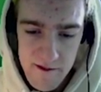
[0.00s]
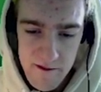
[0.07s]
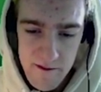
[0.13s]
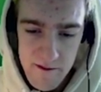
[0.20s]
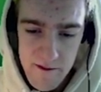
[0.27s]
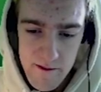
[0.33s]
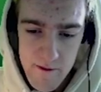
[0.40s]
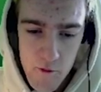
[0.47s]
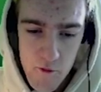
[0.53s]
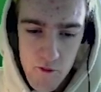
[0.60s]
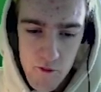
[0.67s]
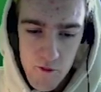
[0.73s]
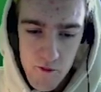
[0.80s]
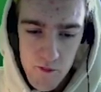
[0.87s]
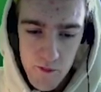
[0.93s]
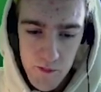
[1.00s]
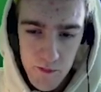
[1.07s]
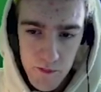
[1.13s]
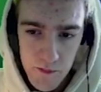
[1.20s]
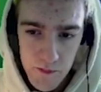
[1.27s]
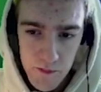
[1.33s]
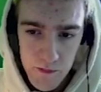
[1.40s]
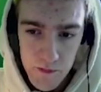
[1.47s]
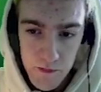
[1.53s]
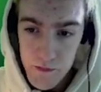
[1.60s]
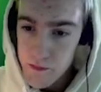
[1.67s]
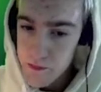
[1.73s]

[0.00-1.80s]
Nobody speaks.